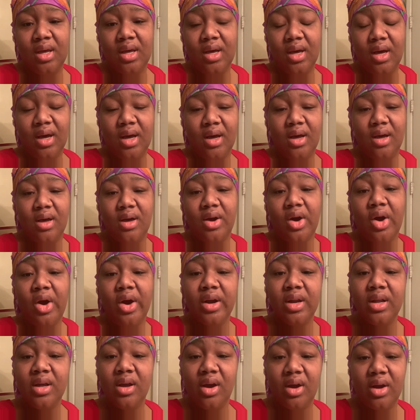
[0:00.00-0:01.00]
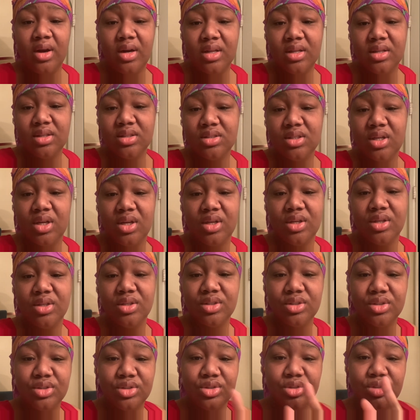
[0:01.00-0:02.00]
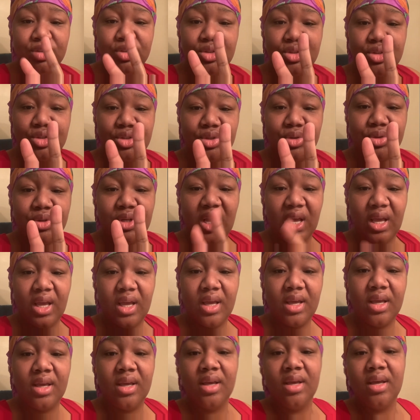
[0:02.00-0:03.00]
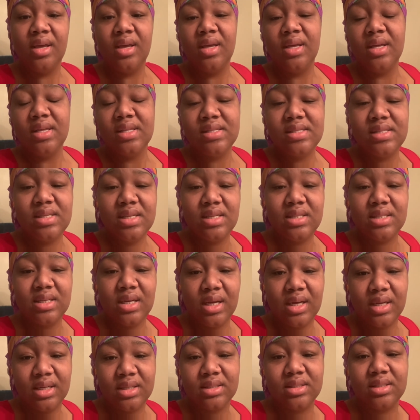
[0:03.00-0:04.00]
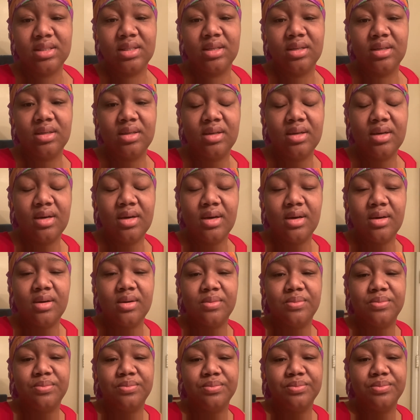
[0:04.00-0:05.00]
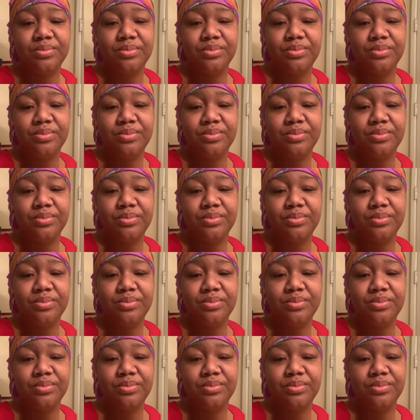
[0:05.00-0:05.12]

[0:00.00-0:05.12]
uh, Arden Gardens two day detox. Um,